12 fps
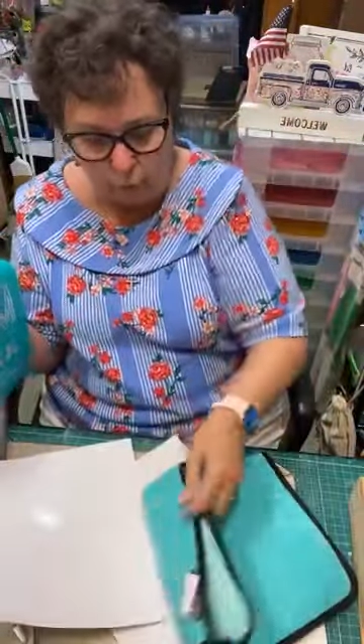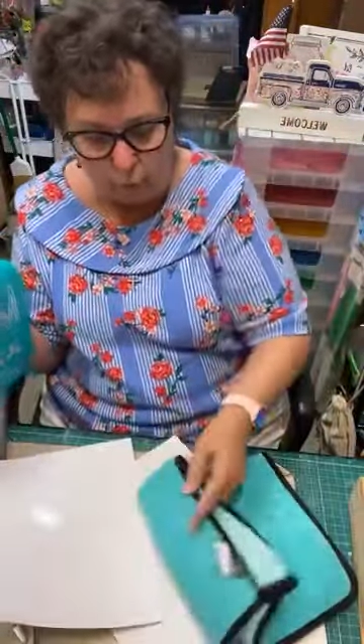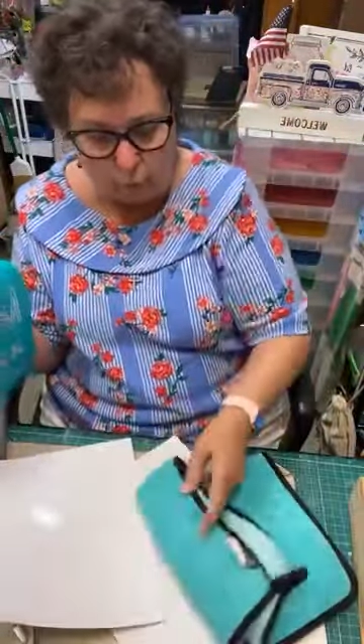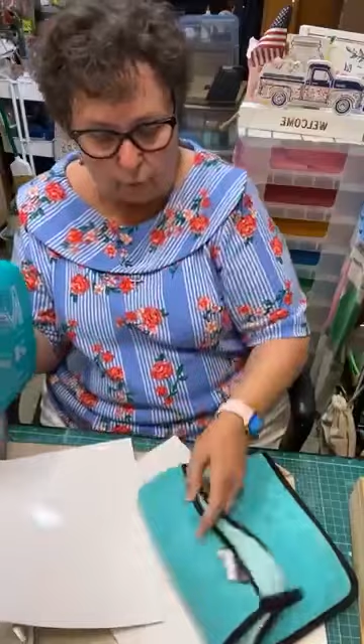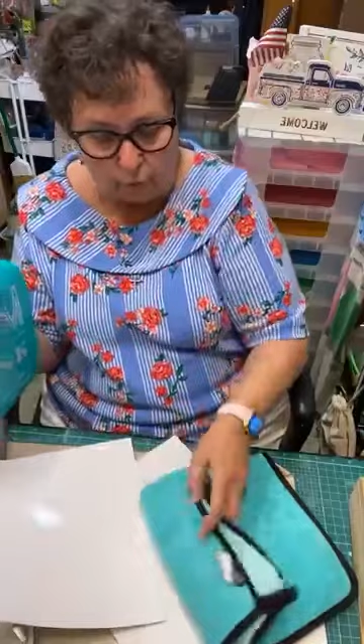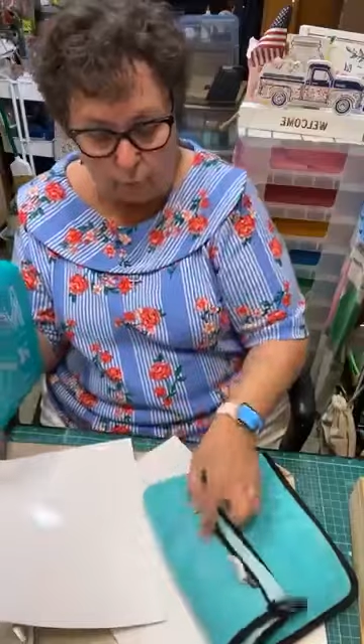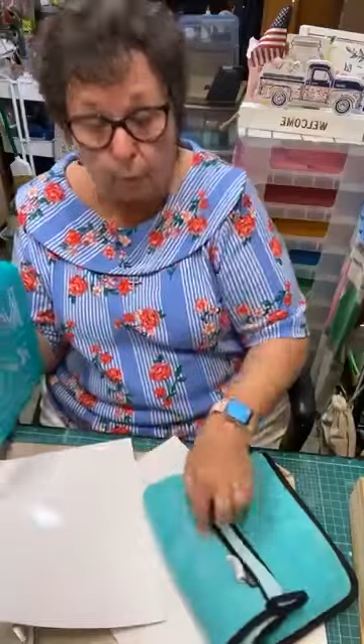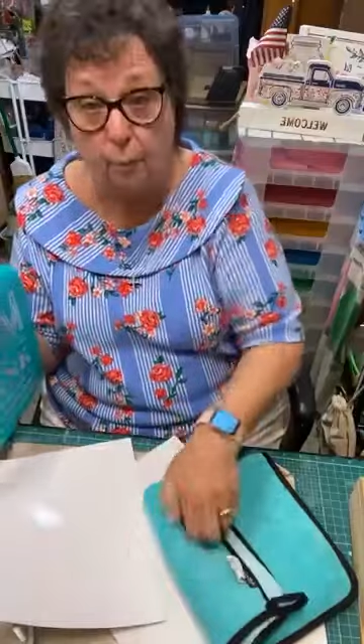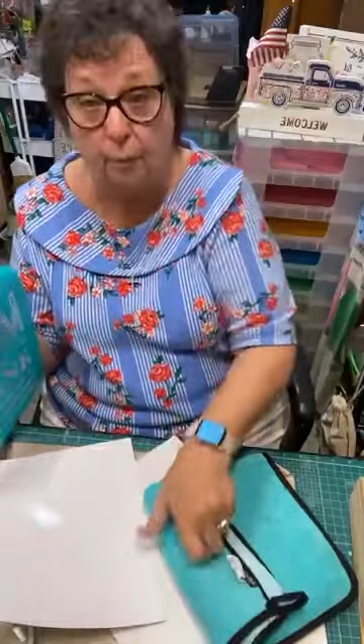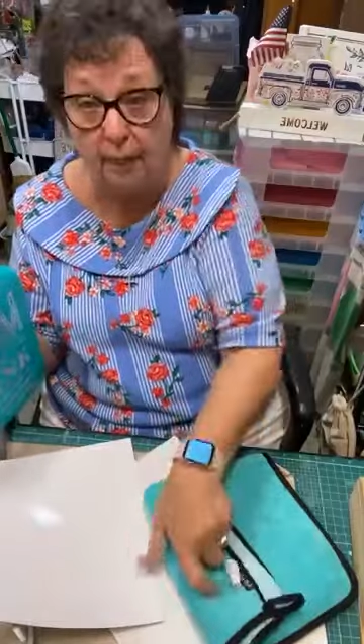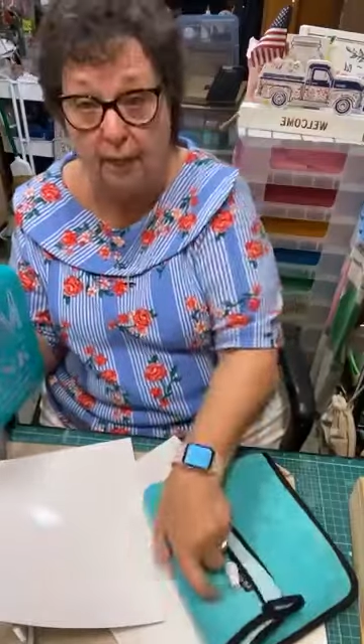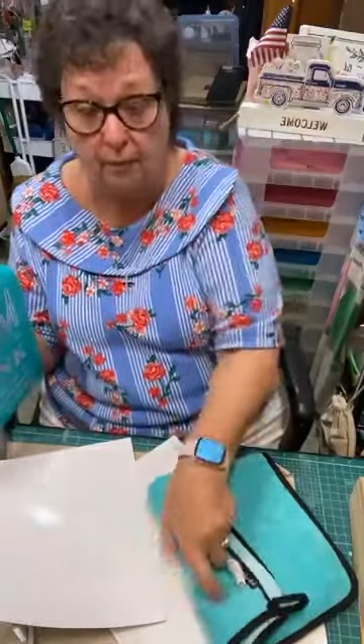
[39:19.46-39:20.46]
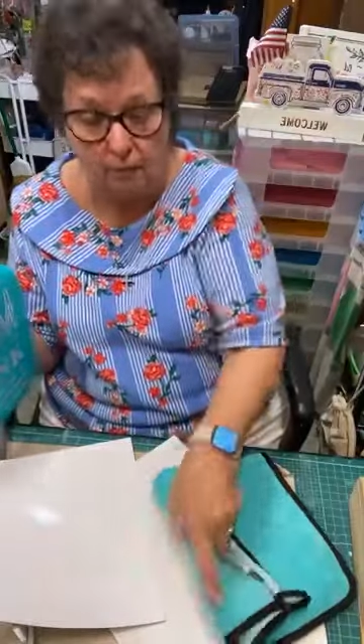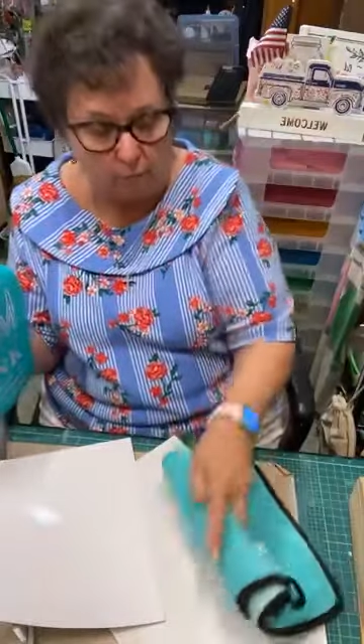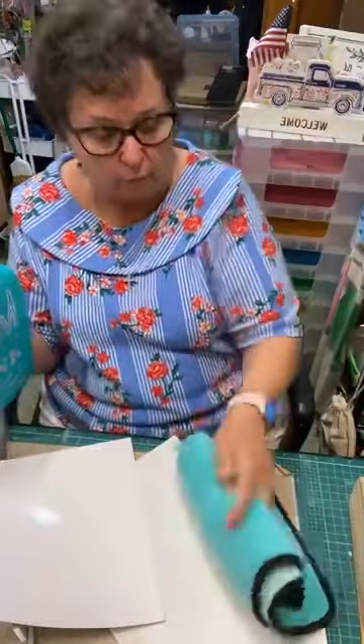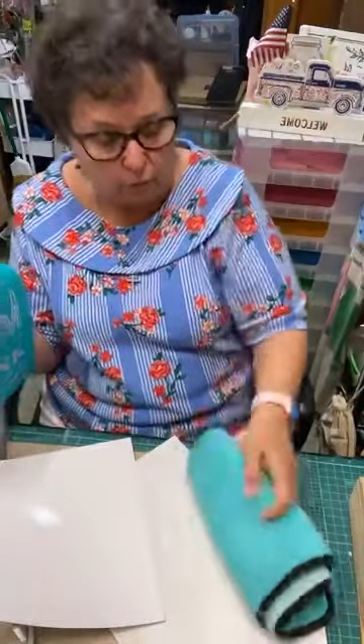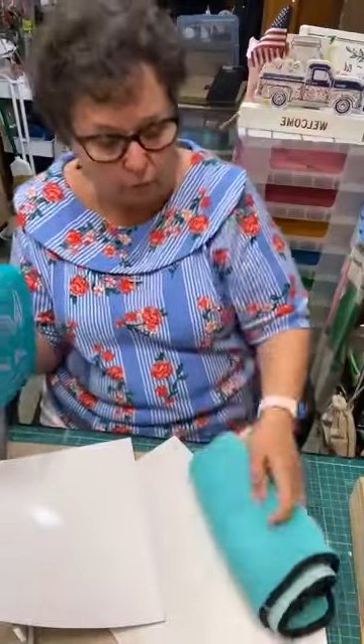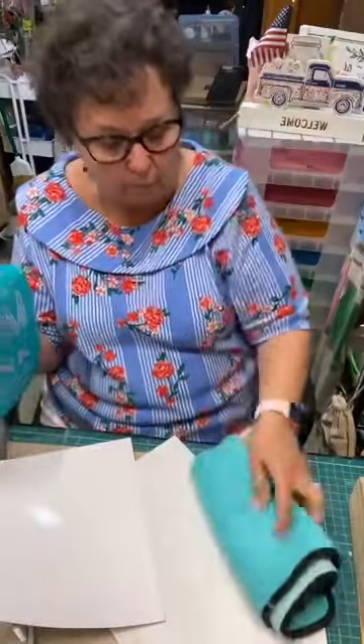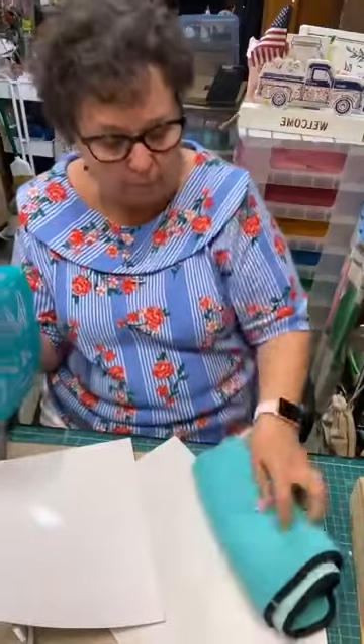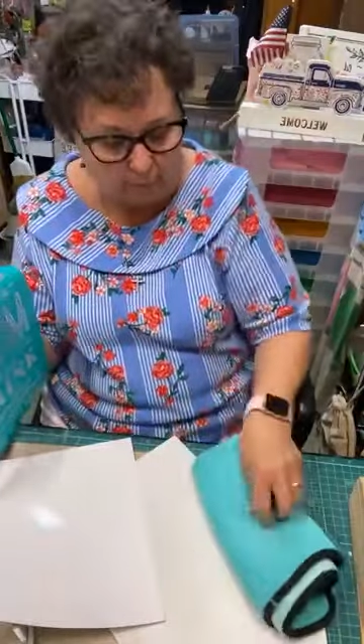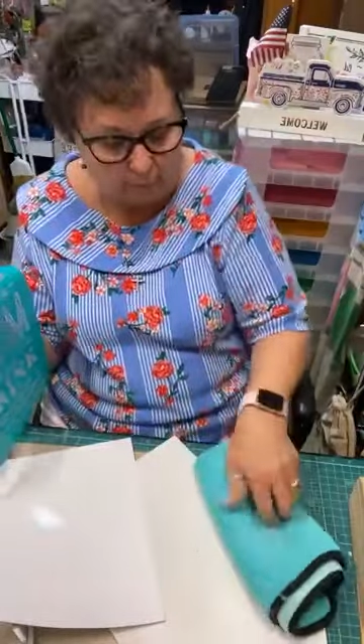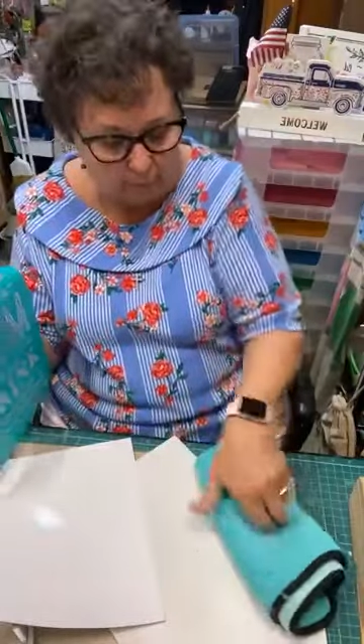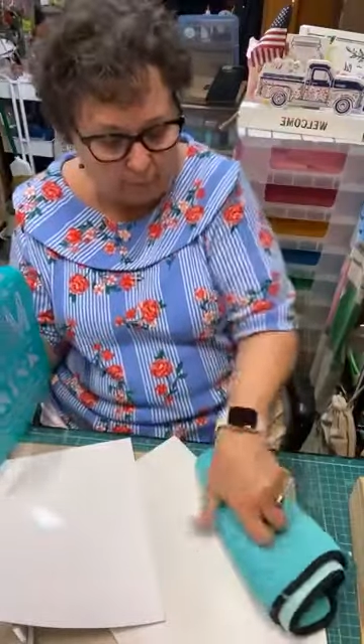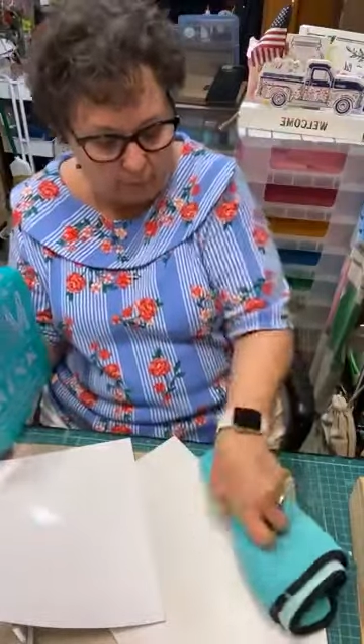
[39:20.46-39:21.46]
you don't want to pull paint up. Chalk
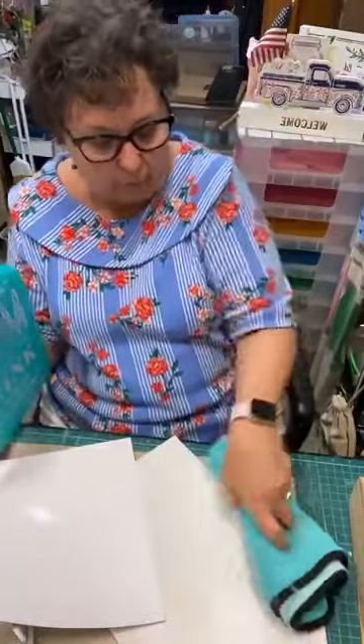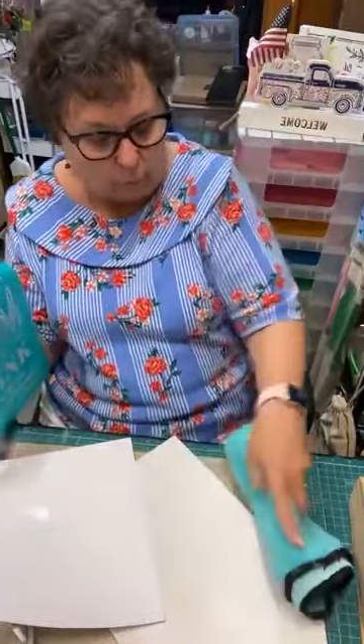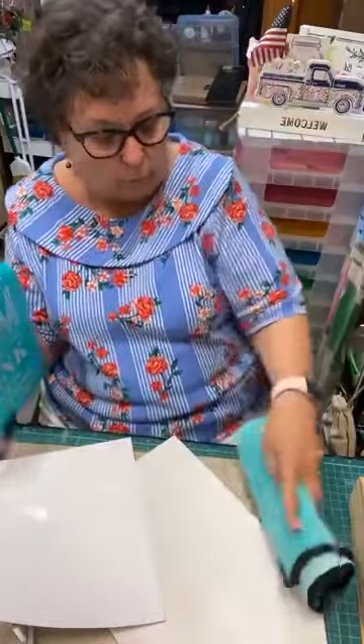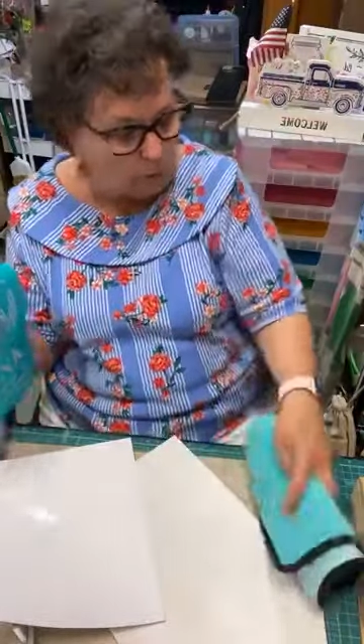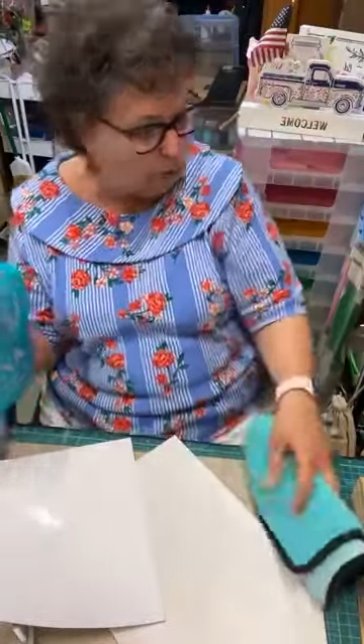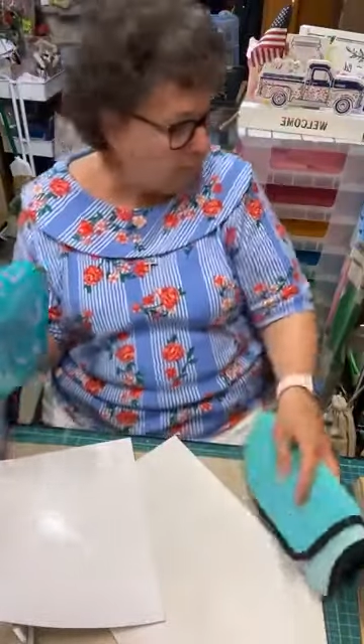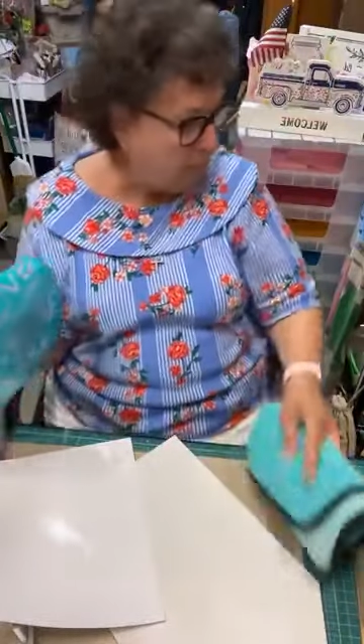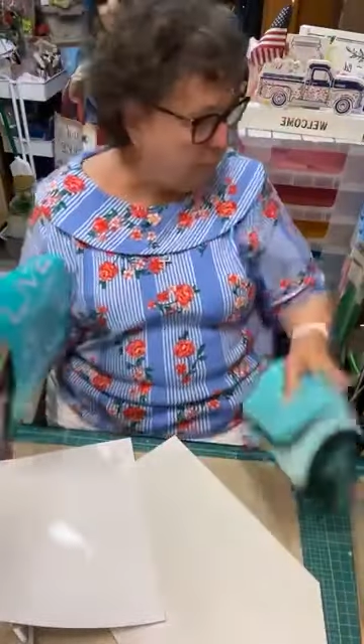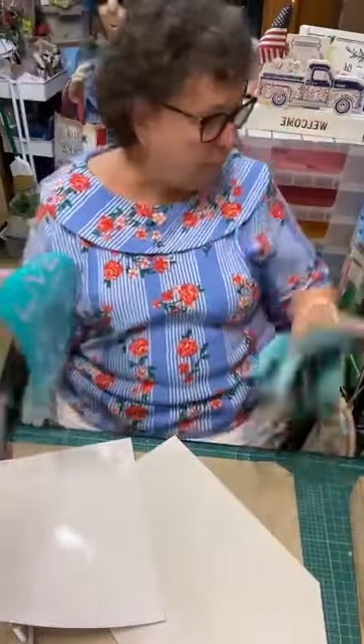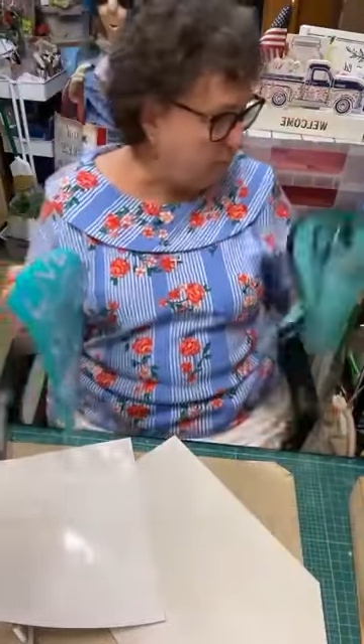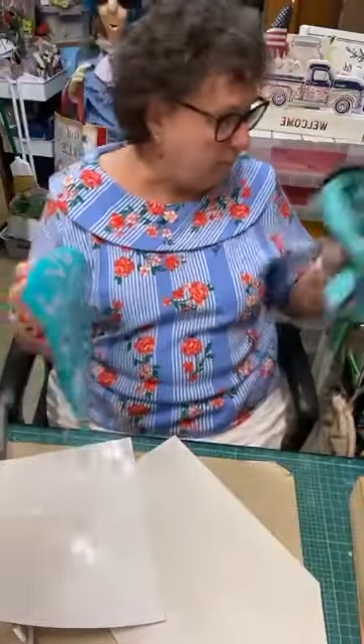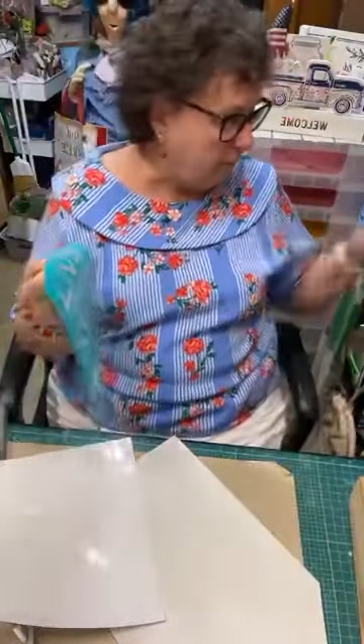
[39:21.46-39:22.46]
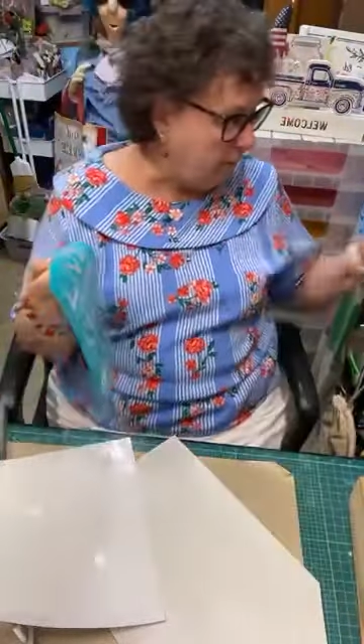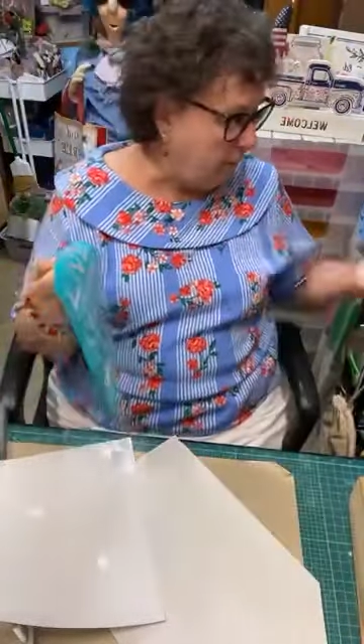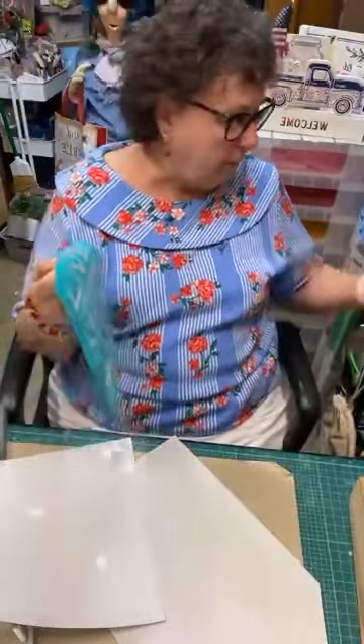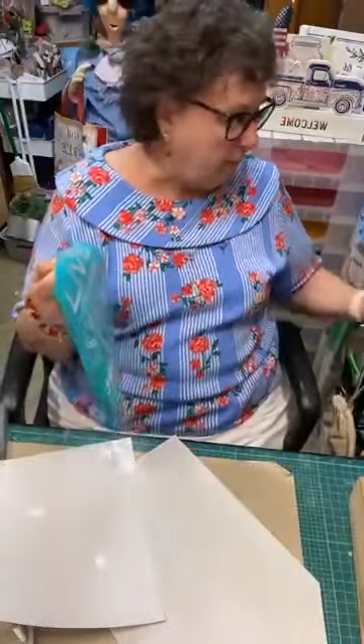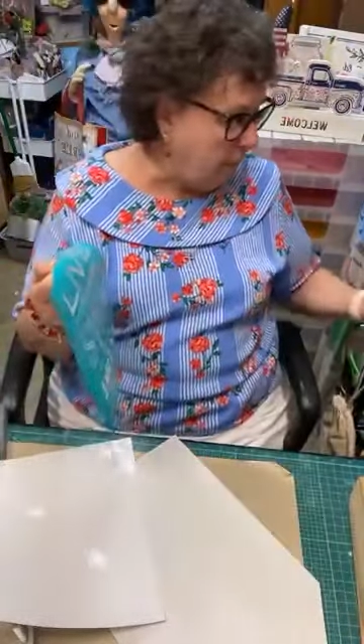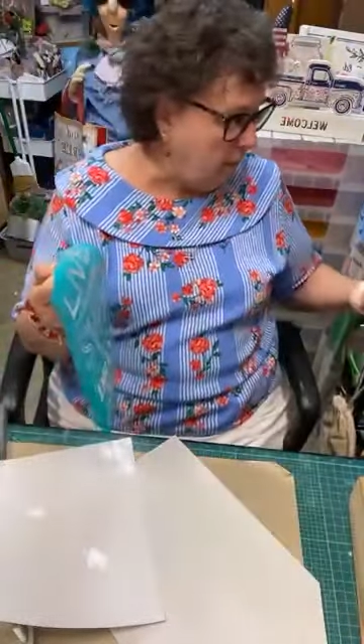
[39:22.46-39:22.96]
paint will come up easily.